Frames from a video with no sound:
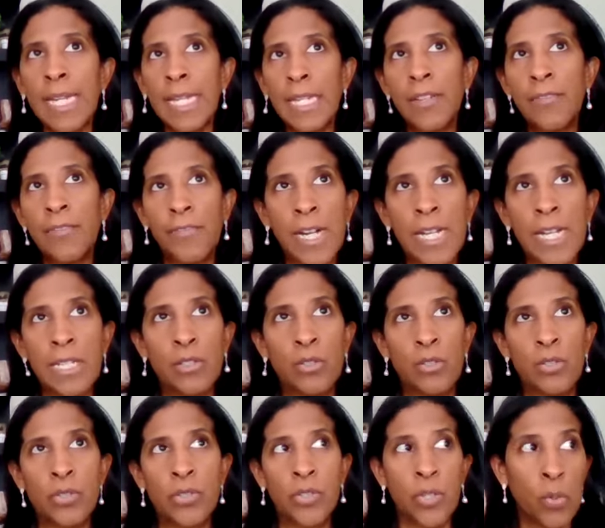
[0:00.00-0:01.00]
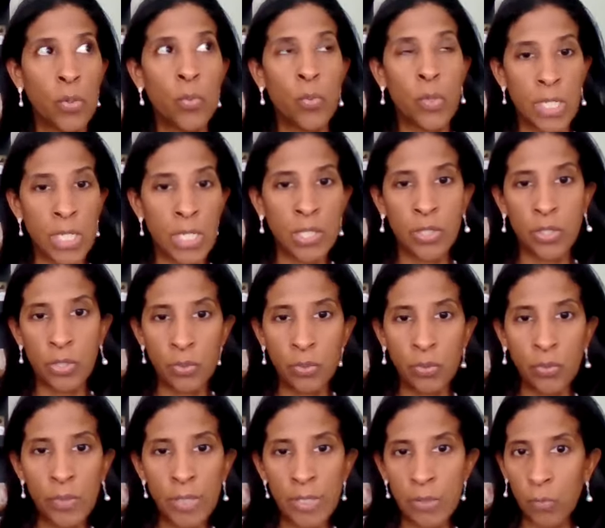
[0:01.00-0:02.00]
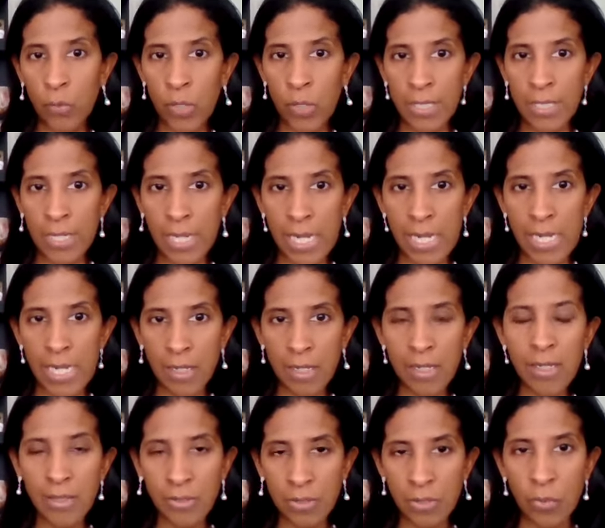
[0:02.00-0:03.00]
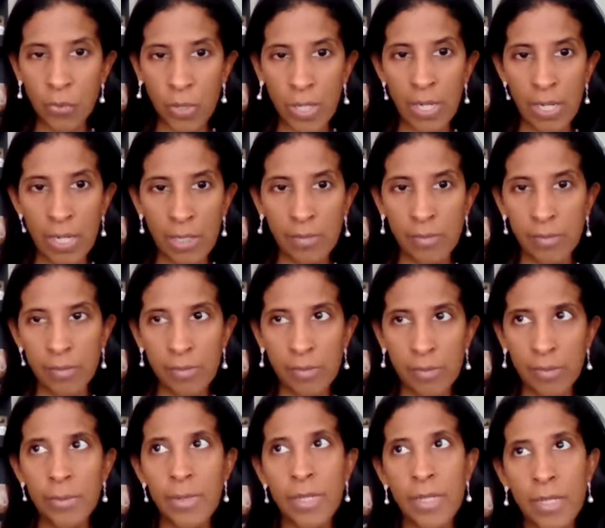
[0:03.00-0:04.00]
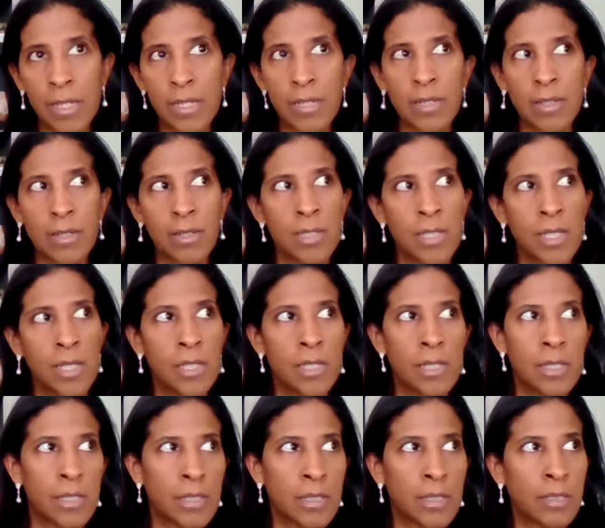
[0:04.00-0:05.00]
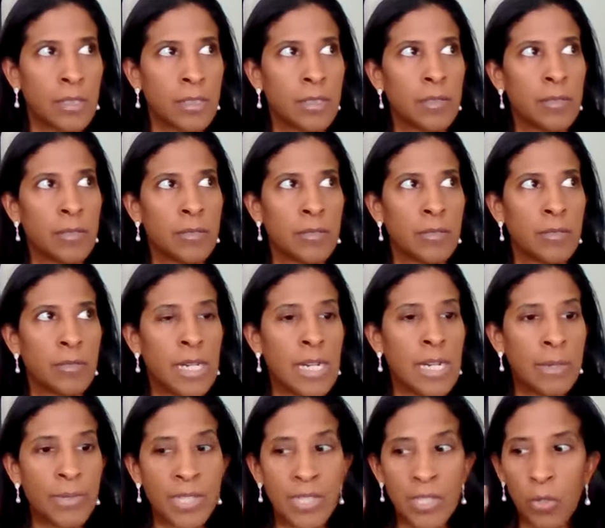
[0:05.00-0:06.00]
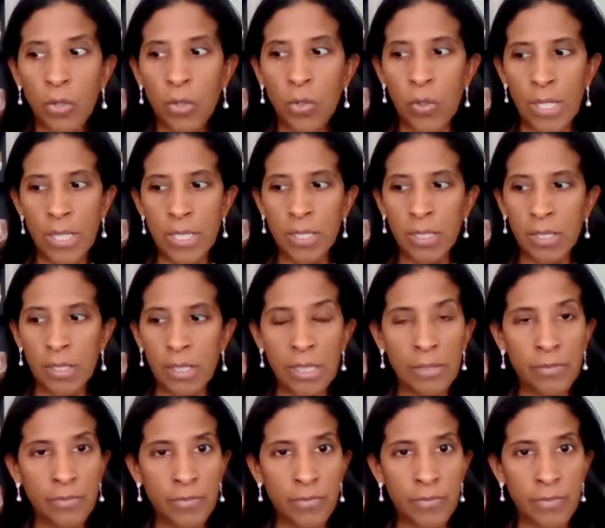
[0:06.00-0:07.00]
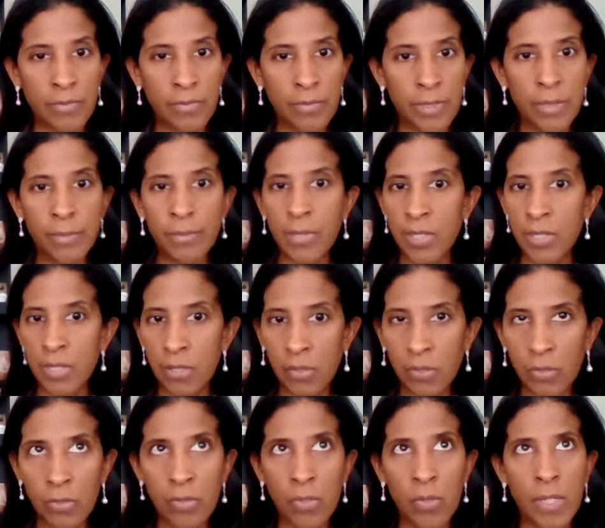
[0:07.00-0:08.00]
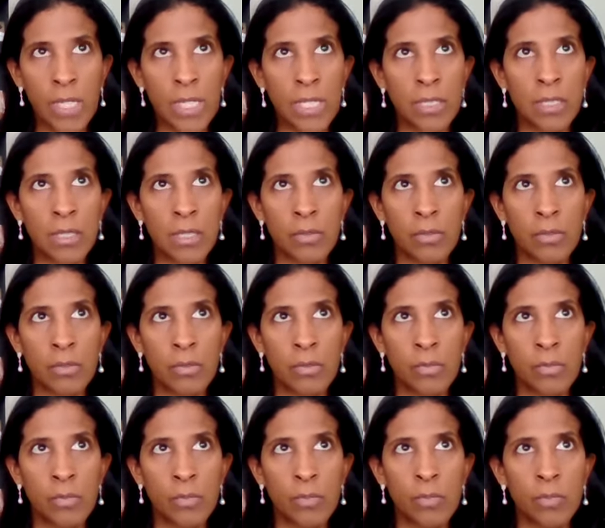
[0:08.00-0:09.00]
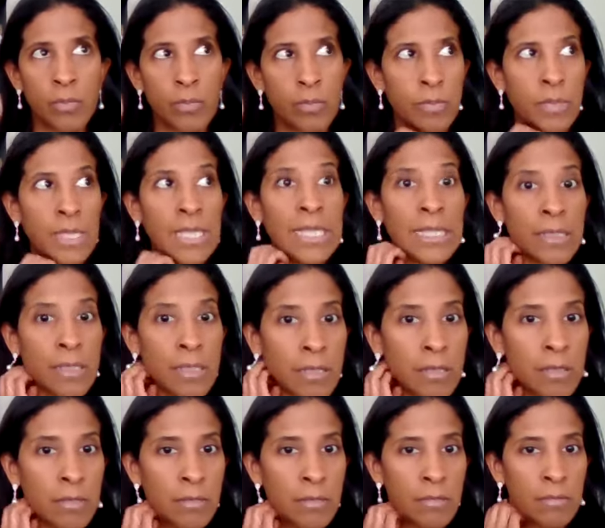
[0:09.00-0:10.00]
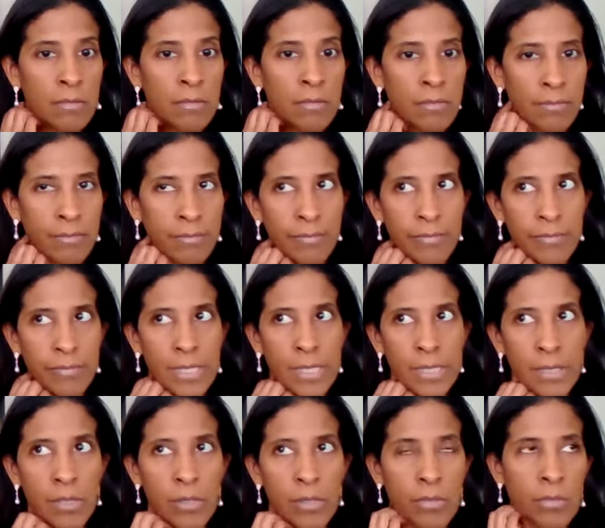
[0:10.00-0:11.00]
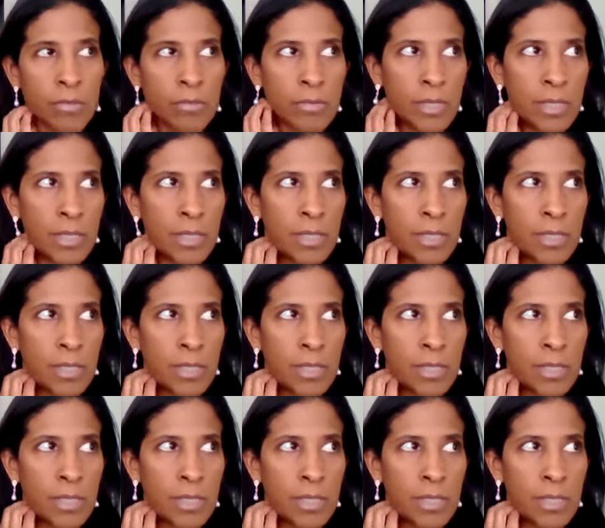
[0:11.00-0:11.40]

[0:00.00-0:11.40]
And if I don't want to do in one day, it's okay, because I'm still going to live. I'm still going to eat, I don't